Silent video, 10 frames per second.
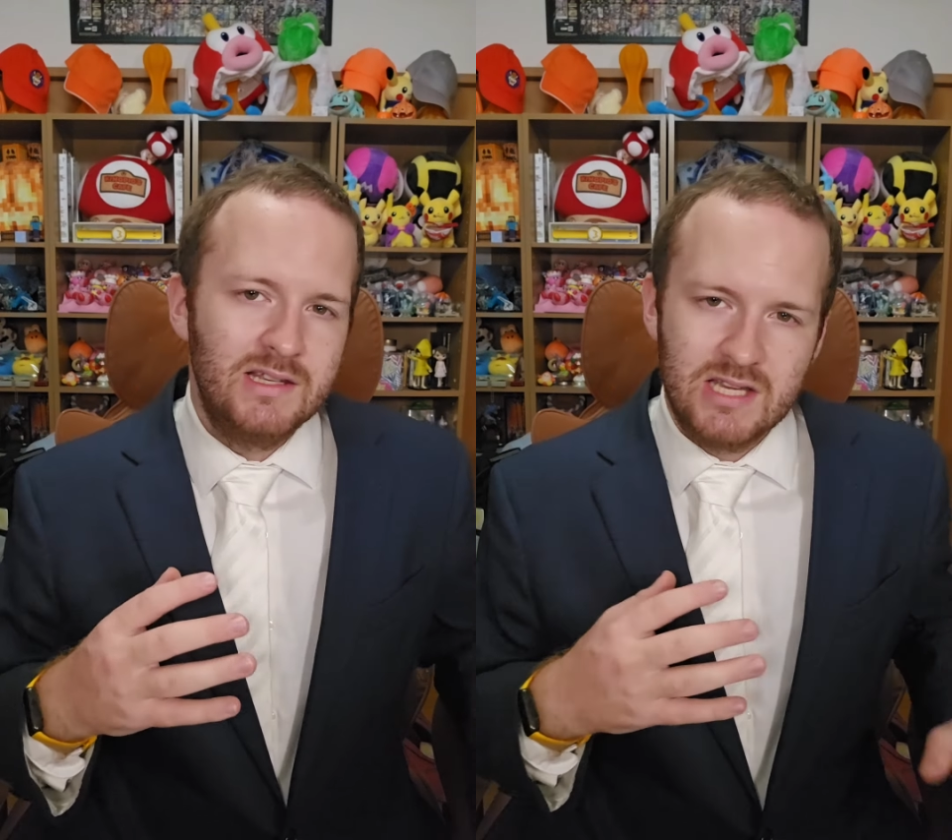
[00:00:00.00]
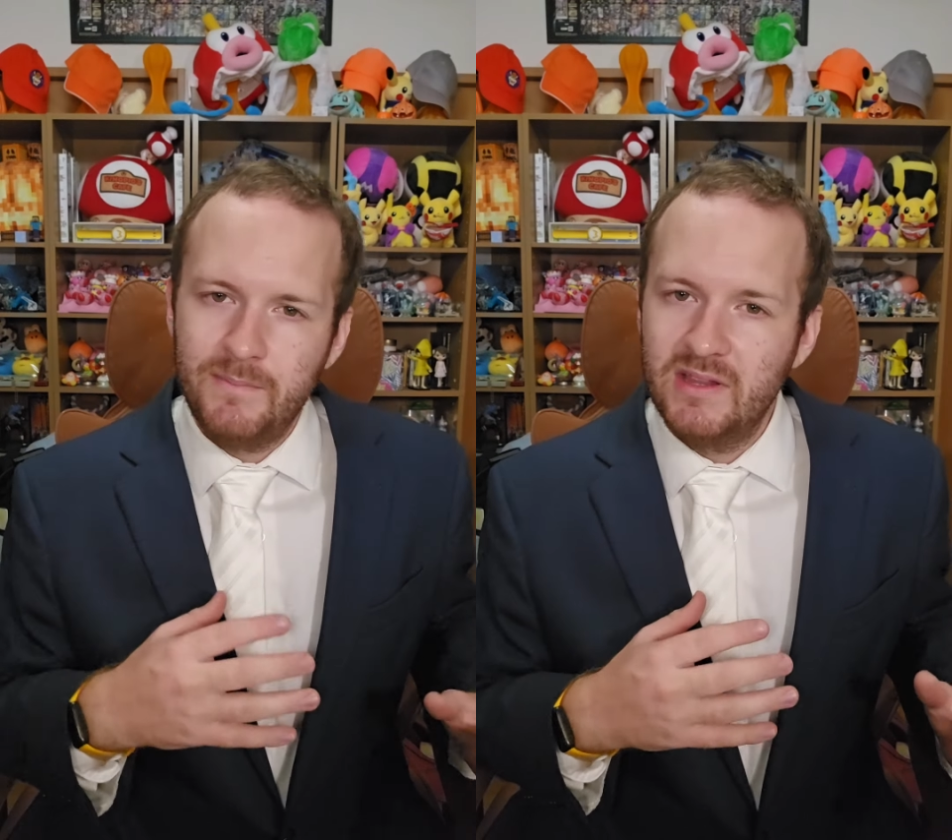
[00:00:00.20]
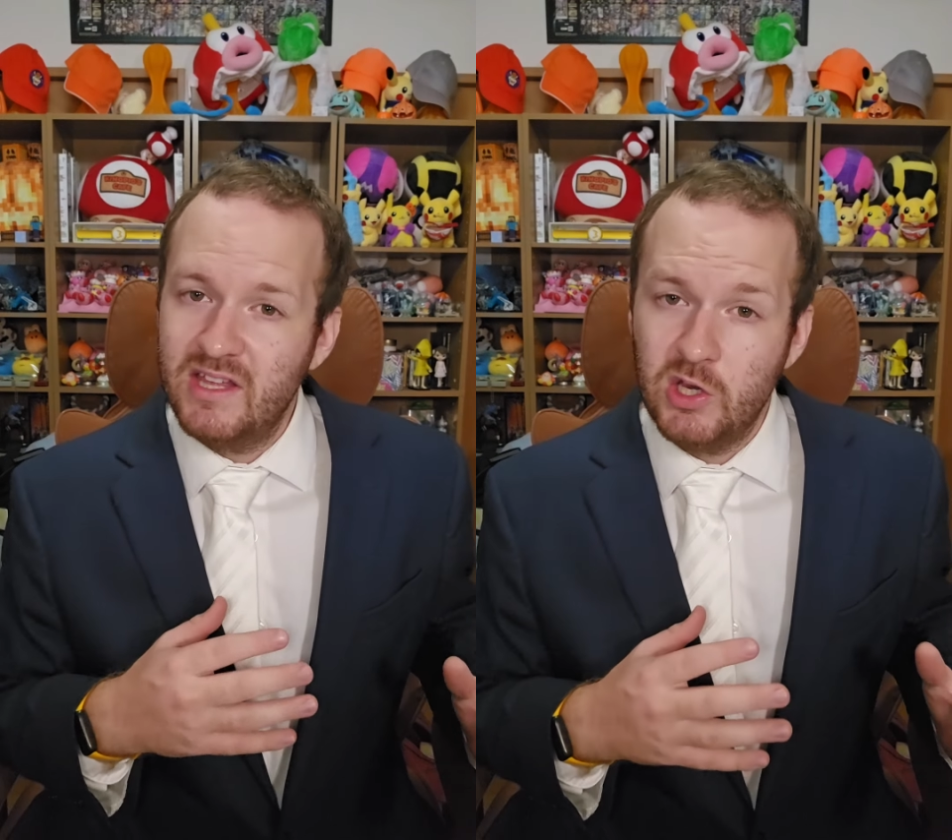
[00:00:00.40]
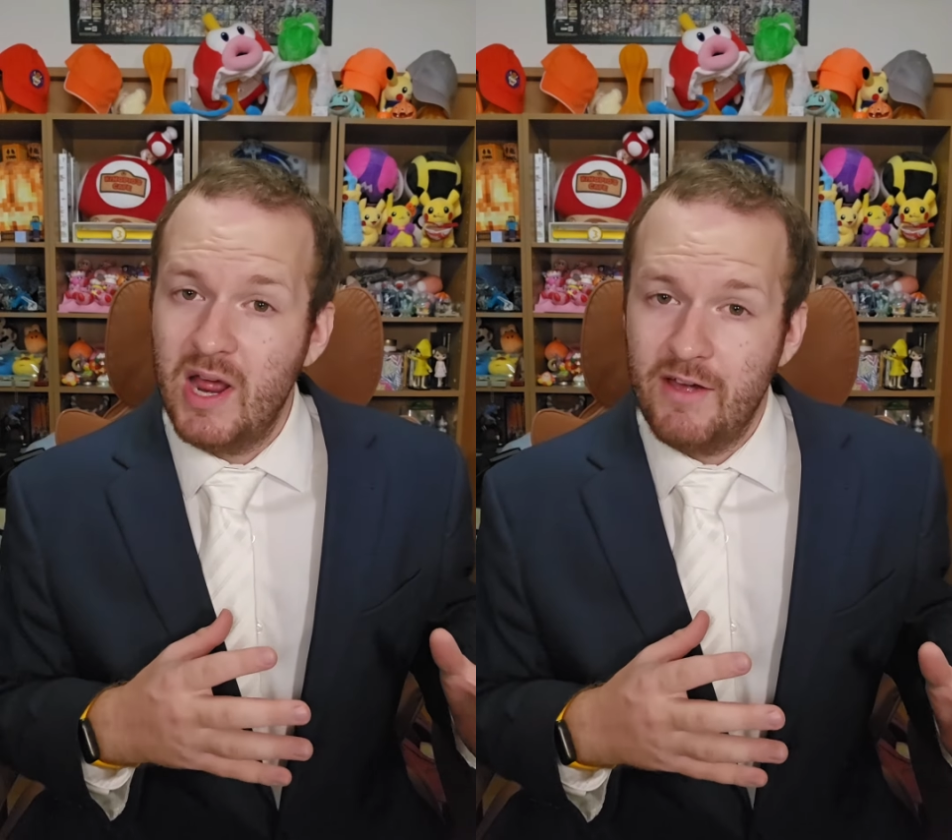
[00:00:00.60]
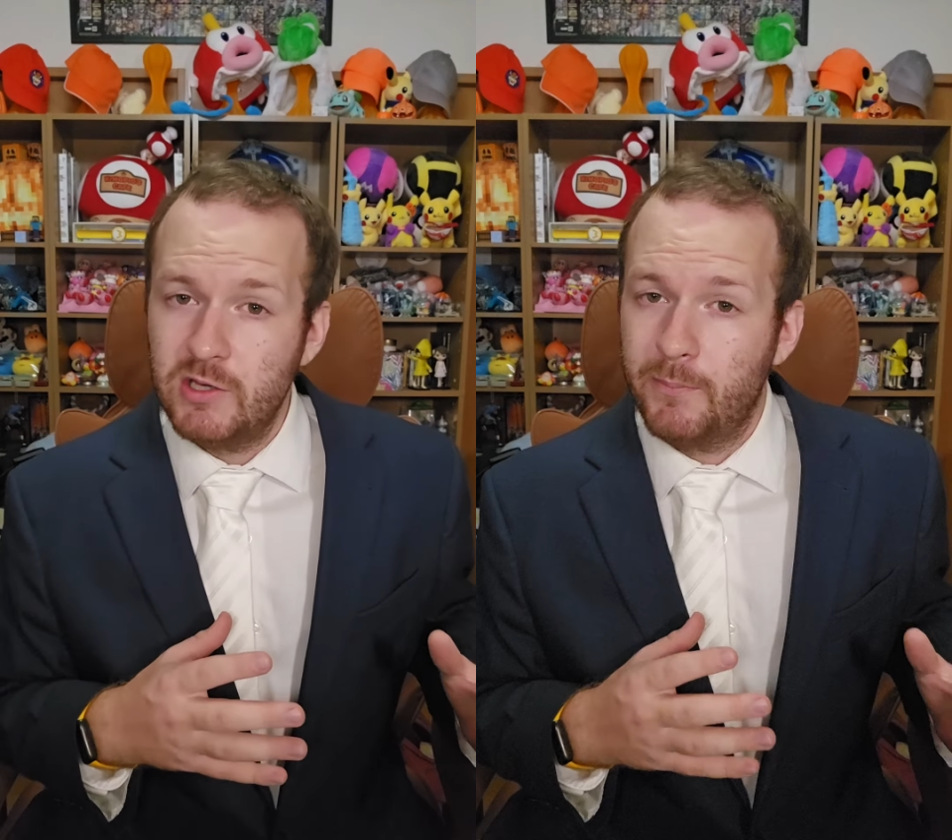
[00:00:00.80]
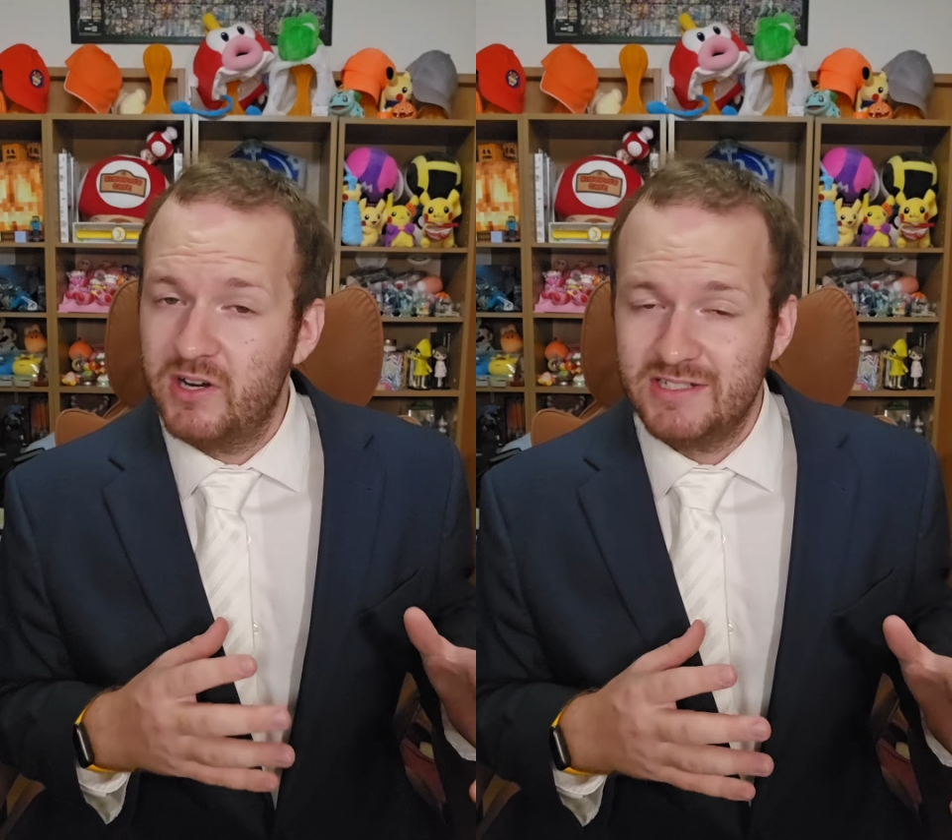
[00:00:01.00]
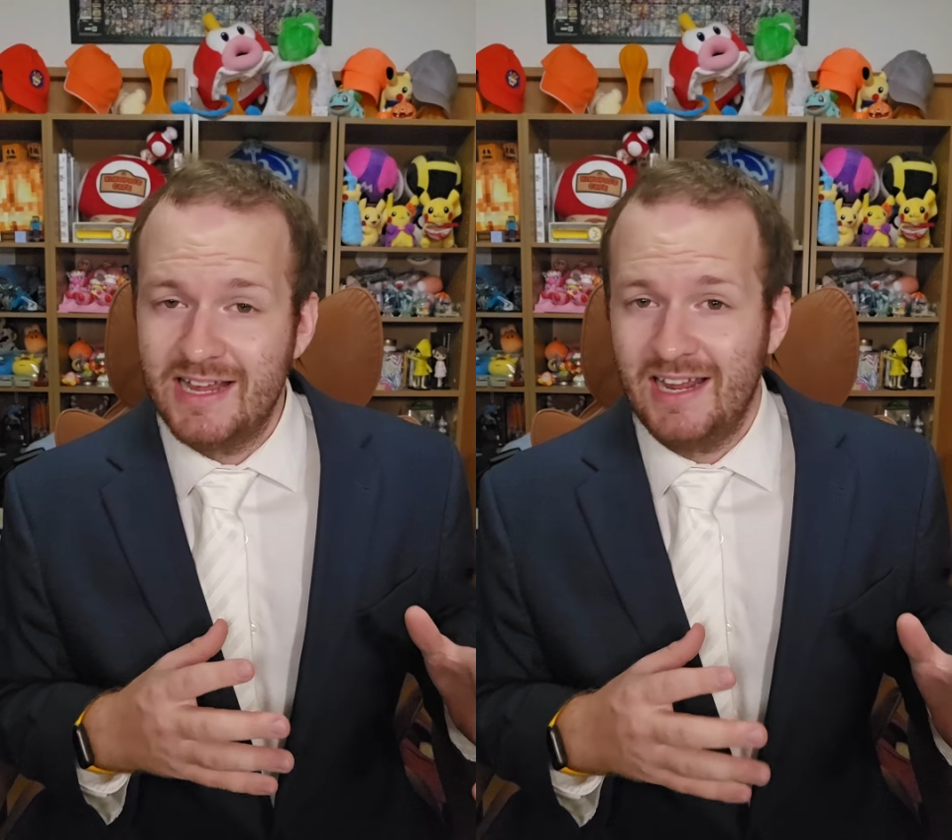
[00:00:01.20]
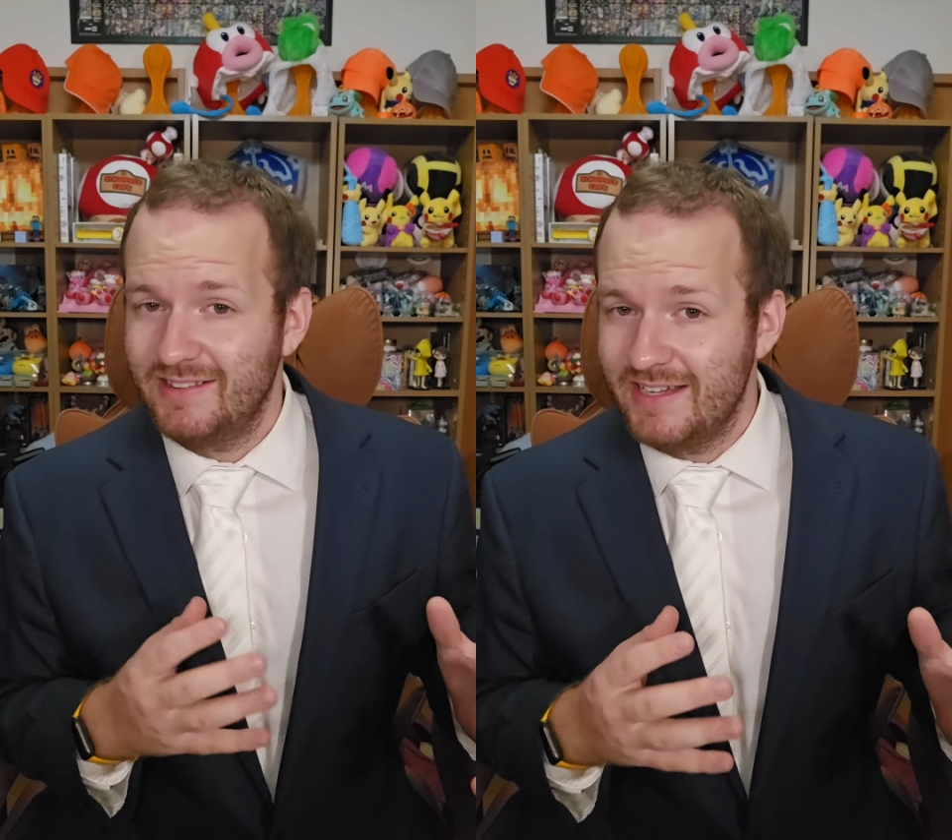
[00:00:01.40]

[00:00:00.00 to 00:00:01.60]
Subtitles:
something that you'd have to print in at